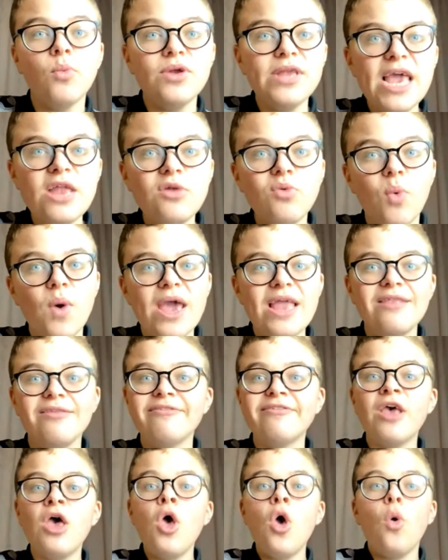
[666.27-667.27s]
We need
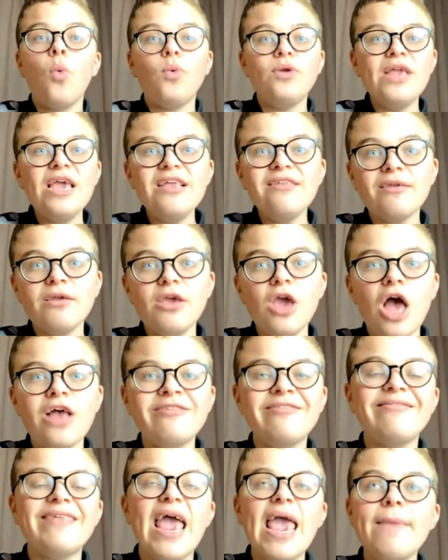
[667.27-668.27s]
wins. We need a
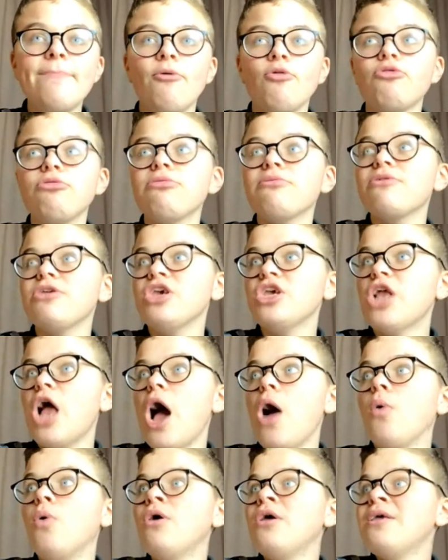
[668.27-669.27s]
stable, you
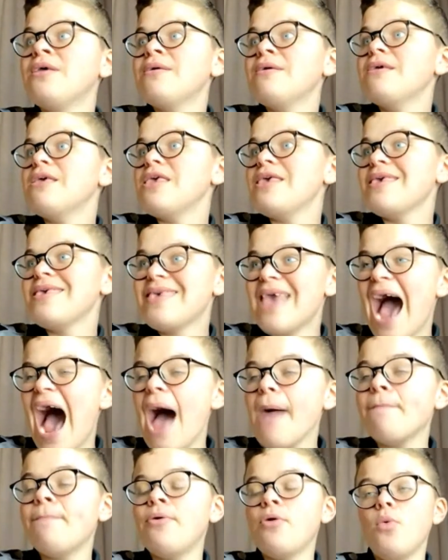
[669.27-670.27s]
know,
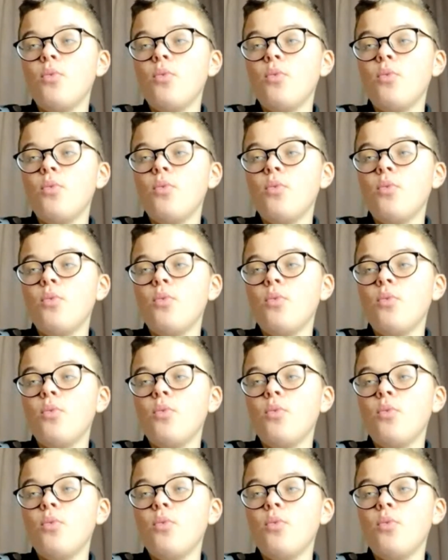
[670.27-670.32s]
gap.